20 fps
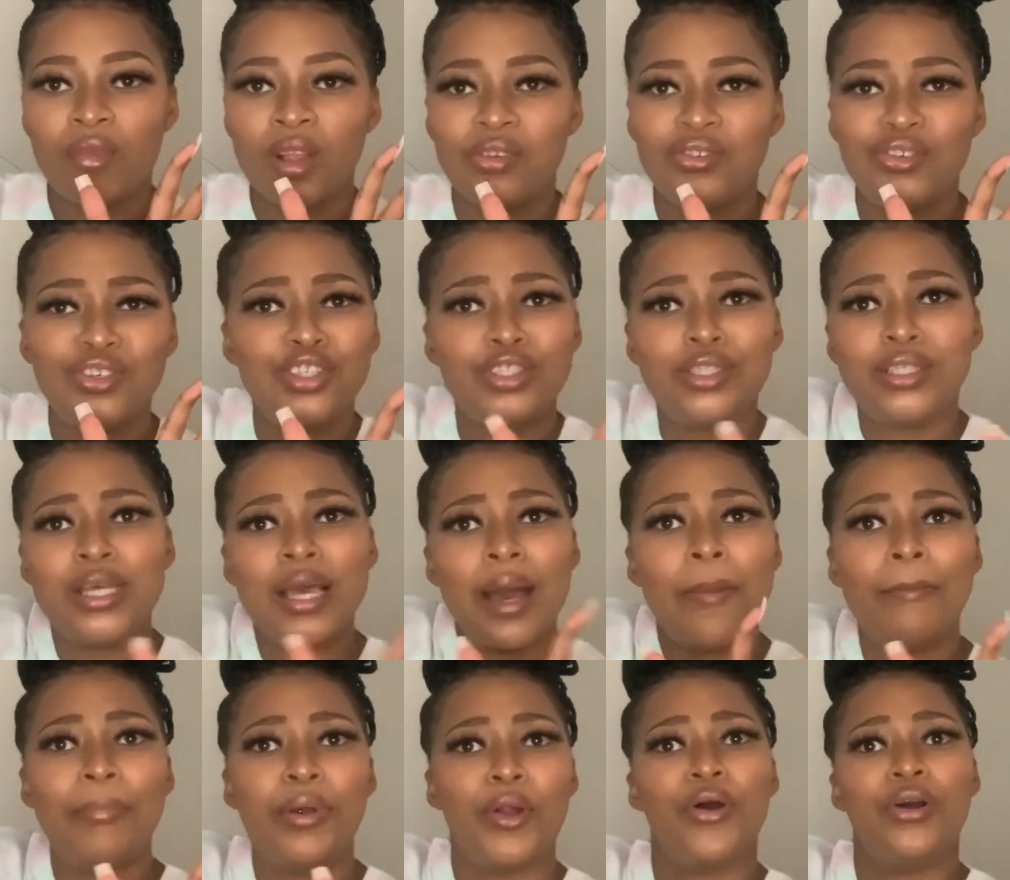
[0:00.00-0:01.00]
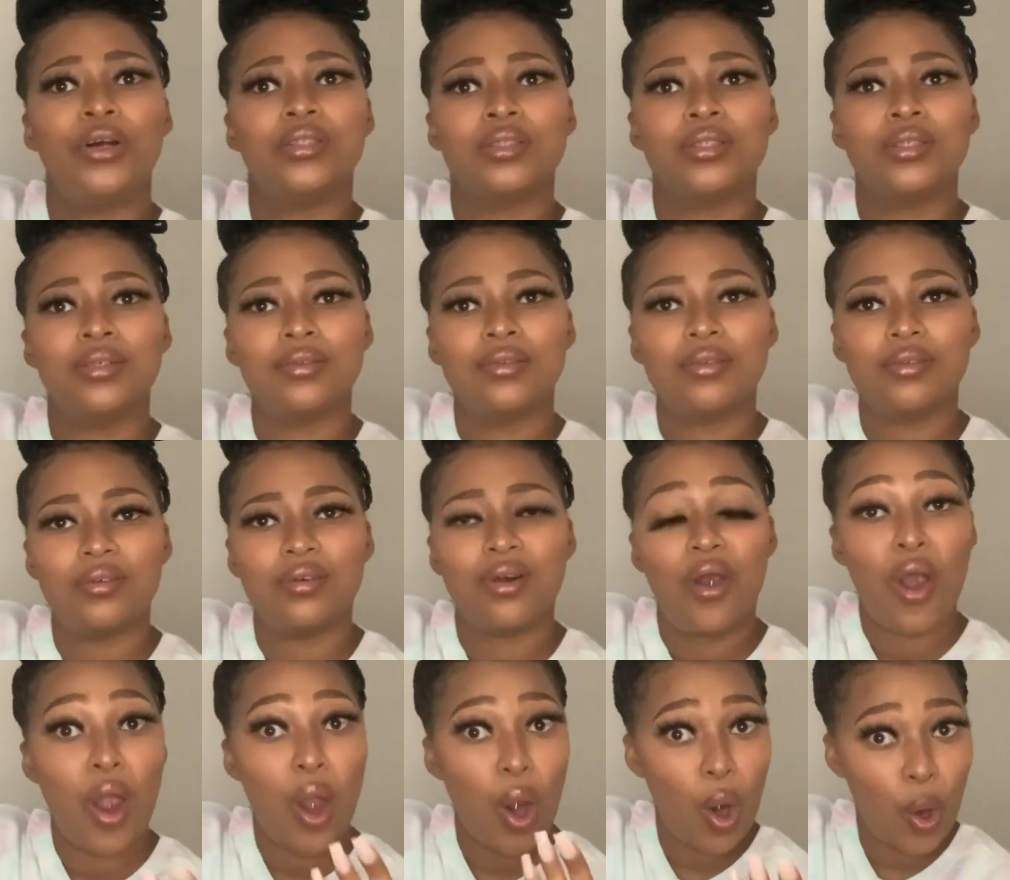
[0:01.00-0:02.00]
Jiggy, I'm blonde.
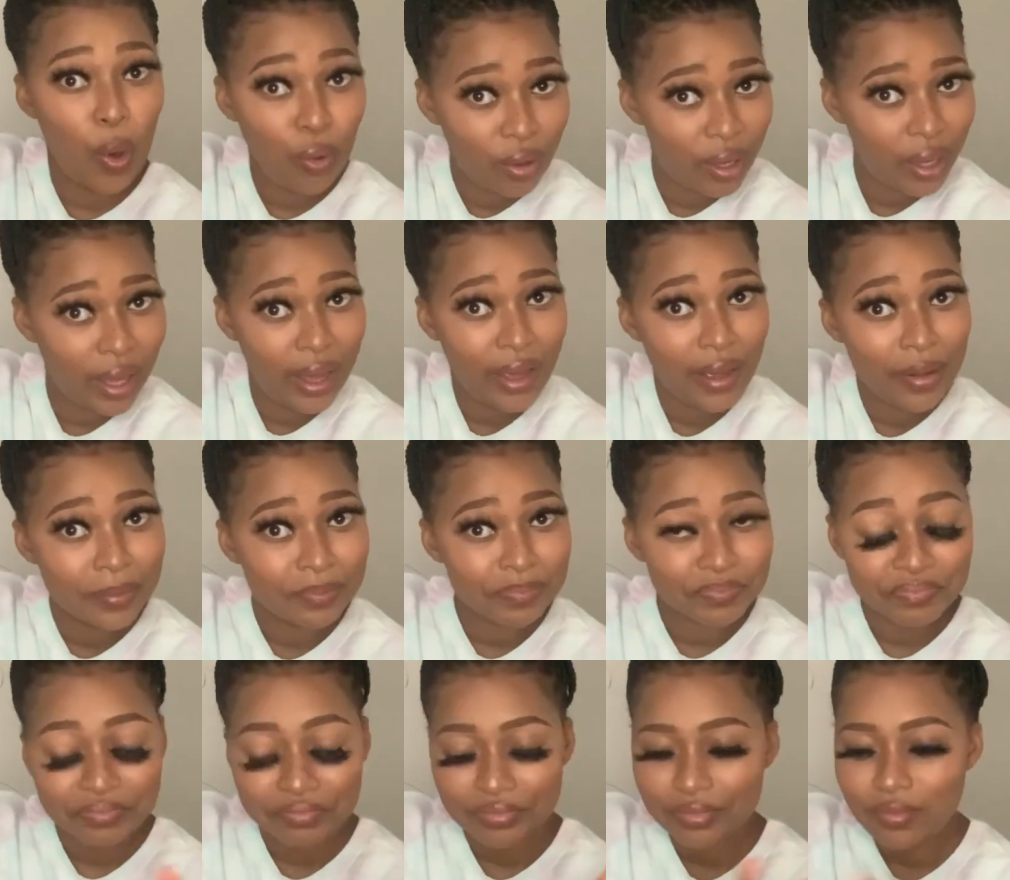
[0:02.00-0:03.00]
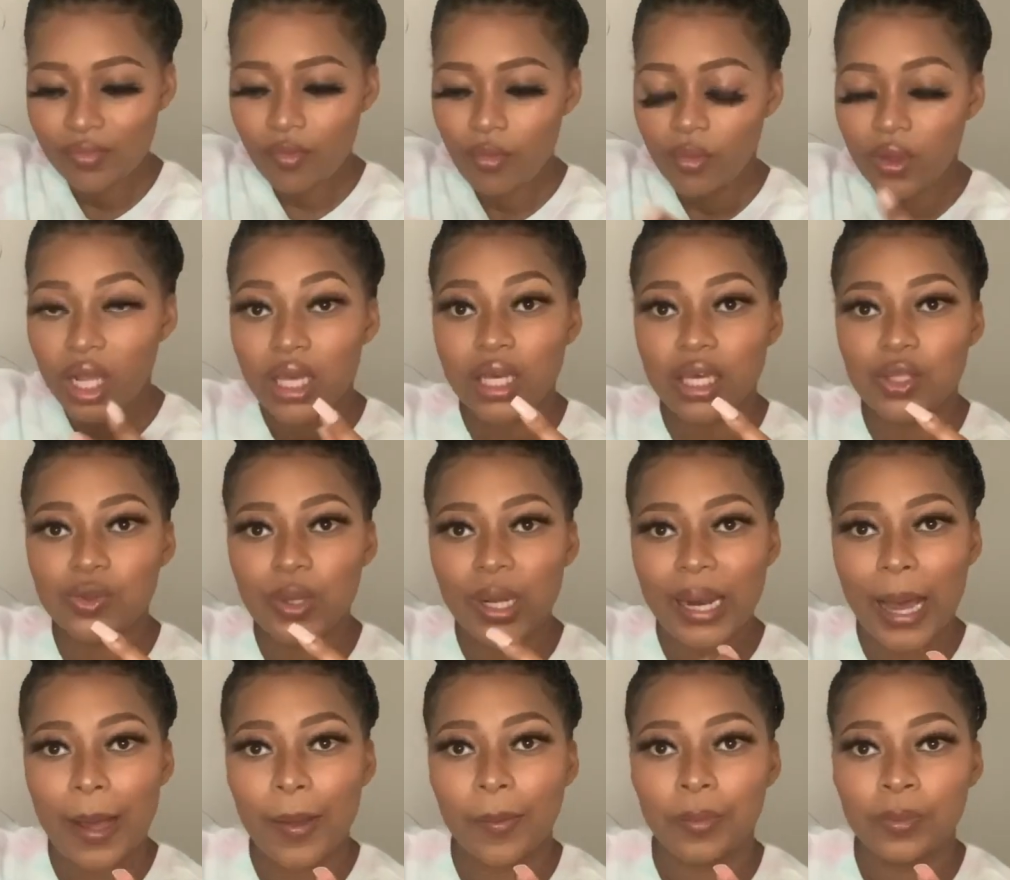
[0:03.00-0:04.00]
Okay. Kids, what
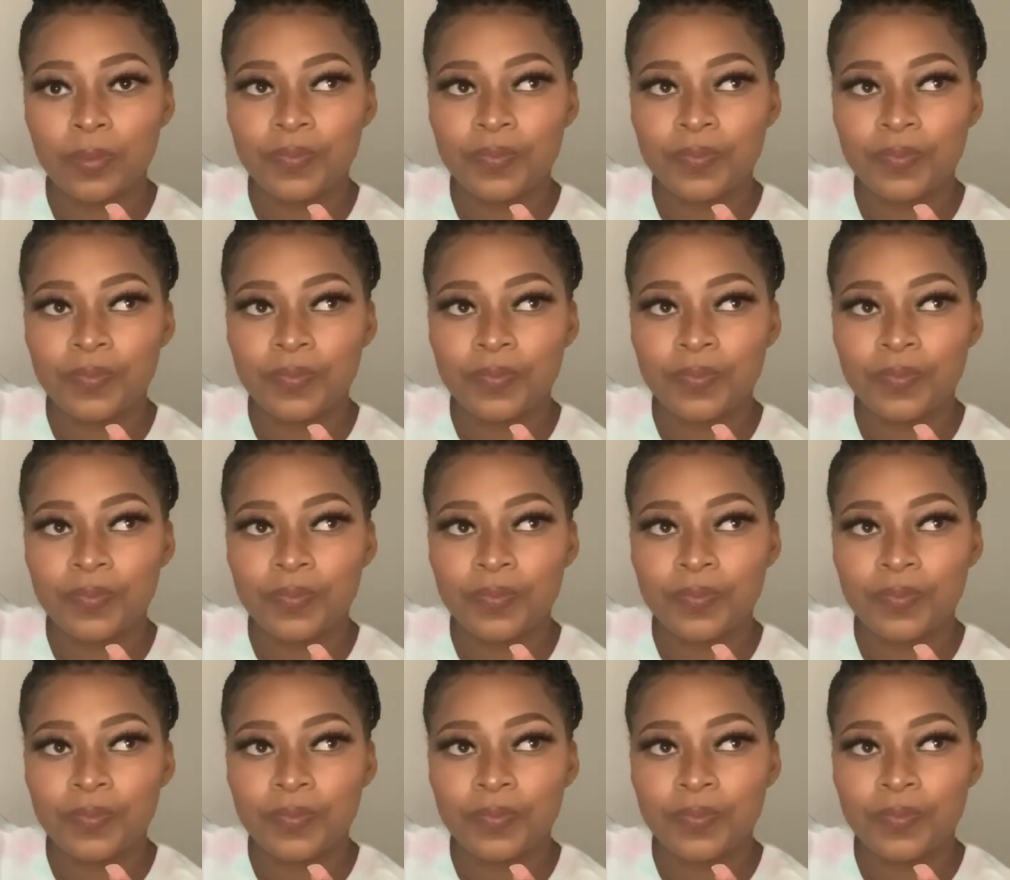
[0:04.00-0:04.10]
up?